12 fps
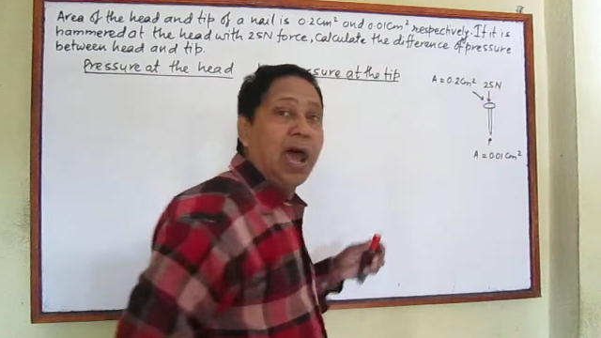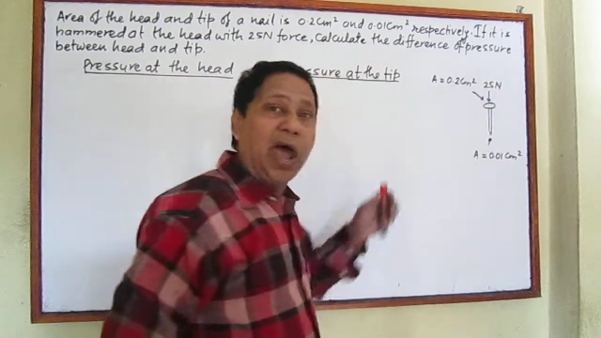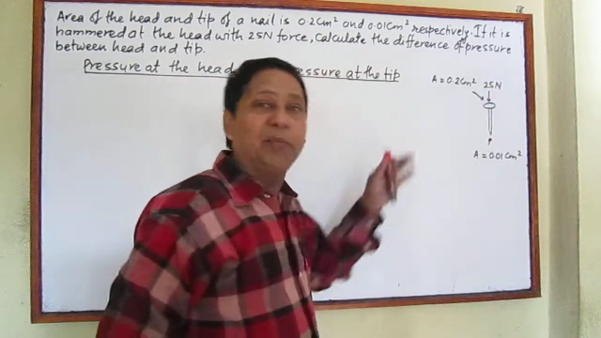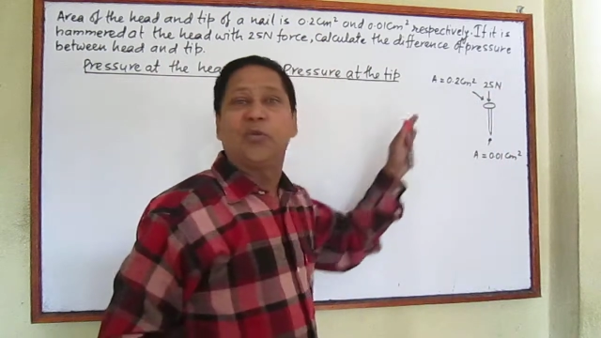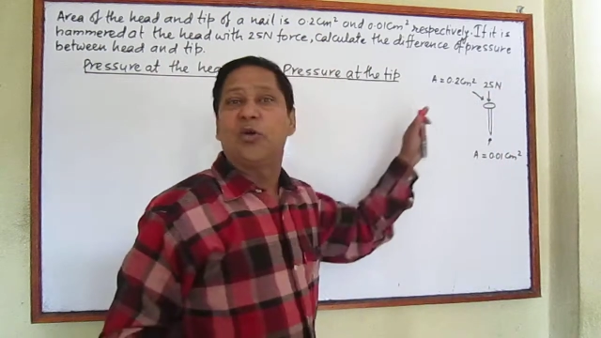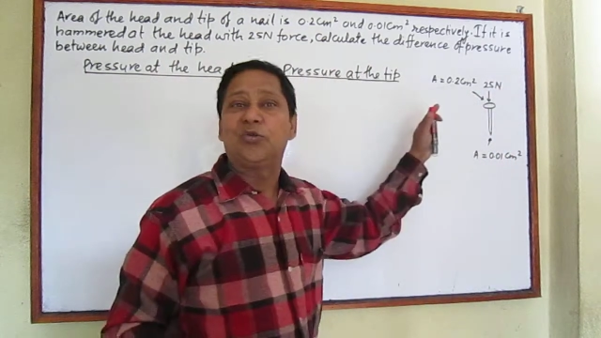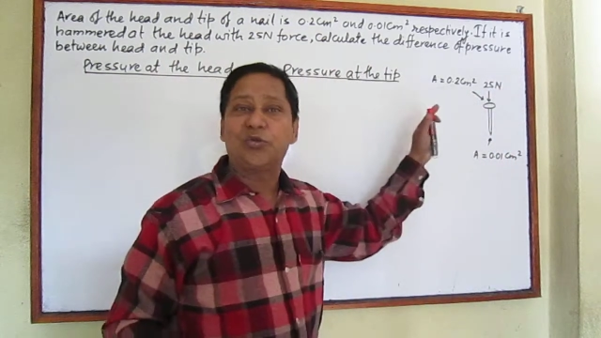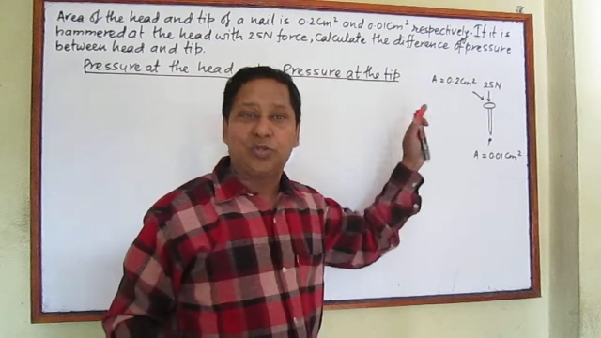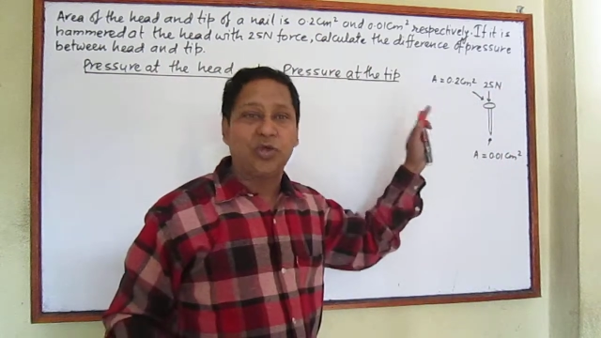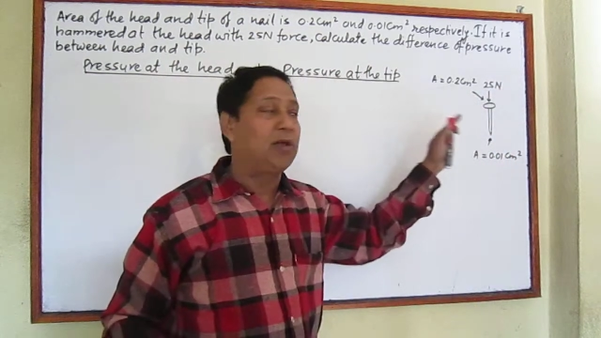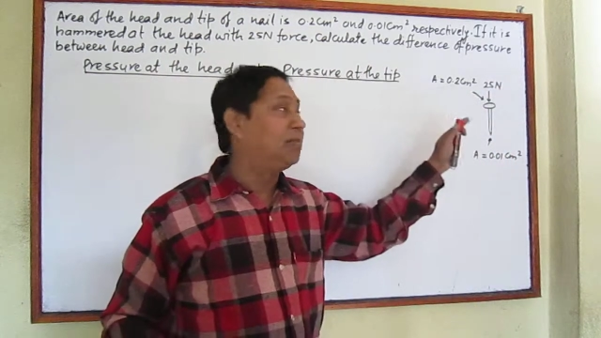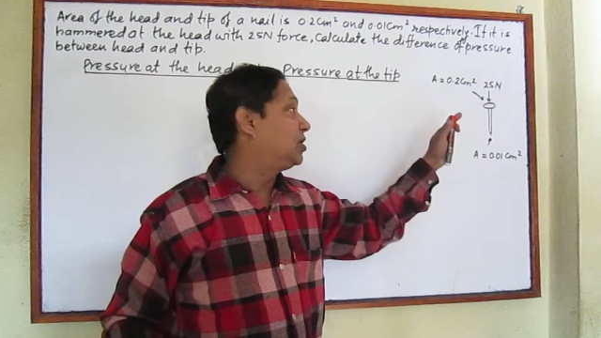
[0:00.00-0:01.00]
I am going to
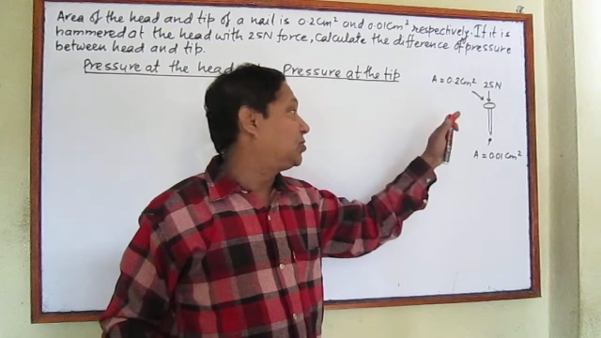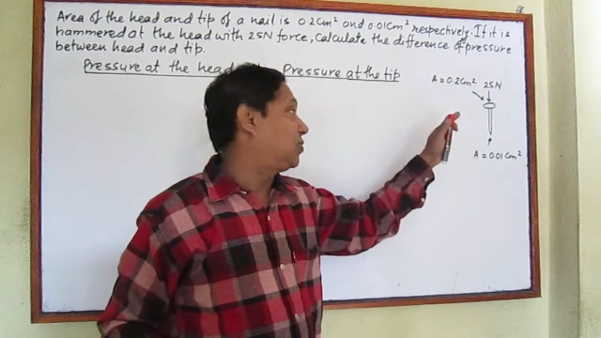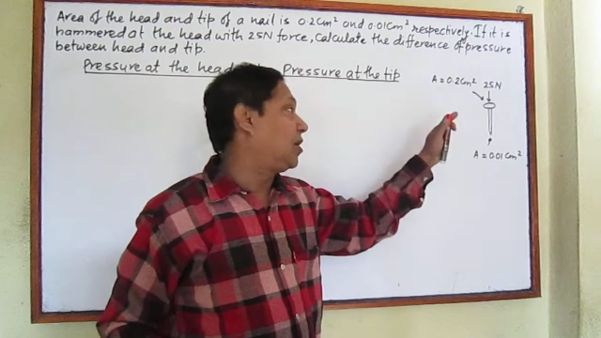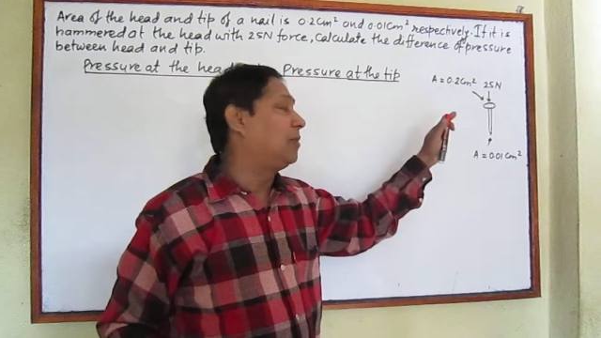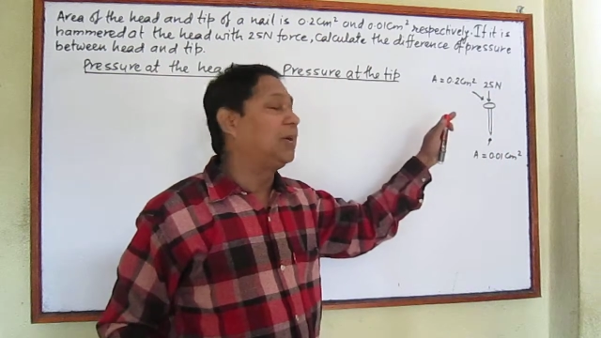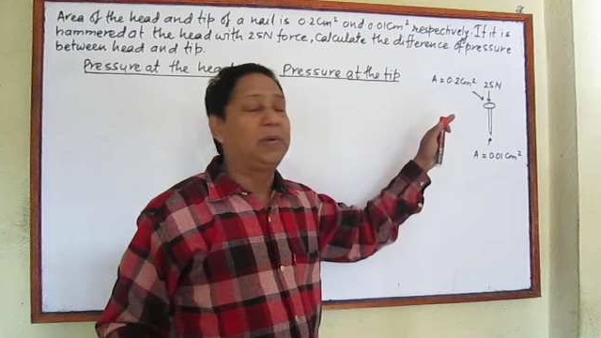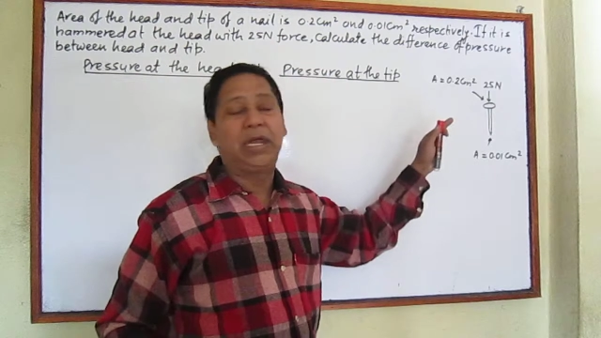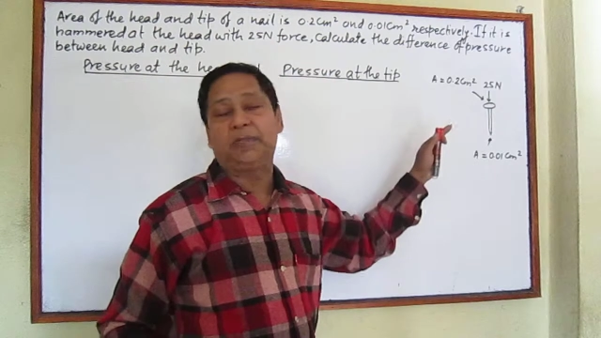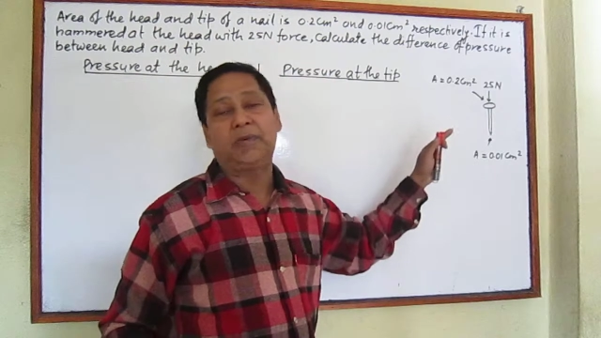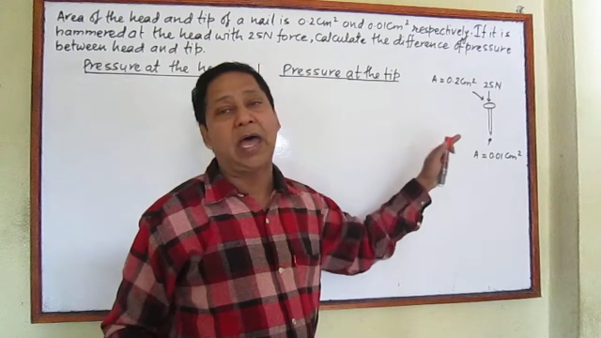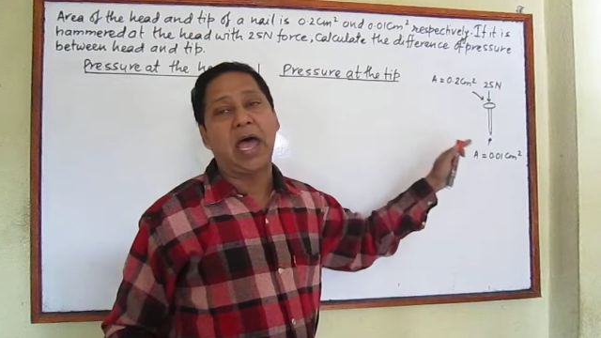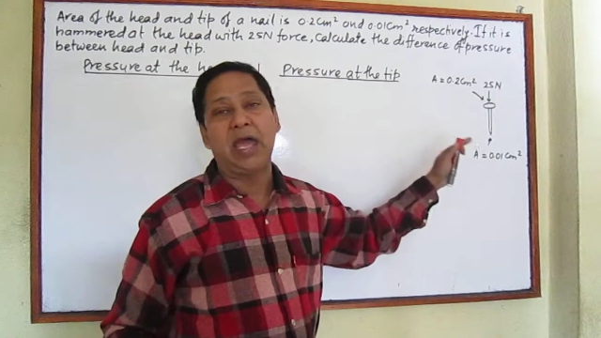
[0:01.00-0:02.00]
solve this problem
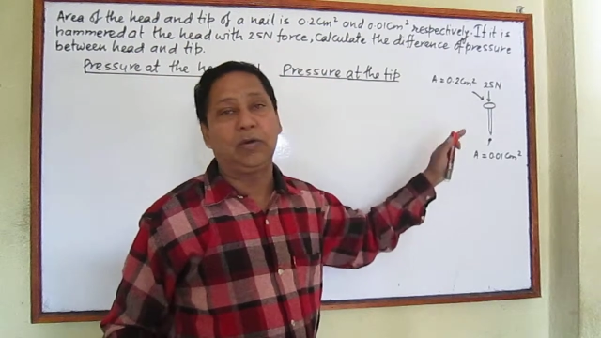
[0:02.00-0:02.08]
and I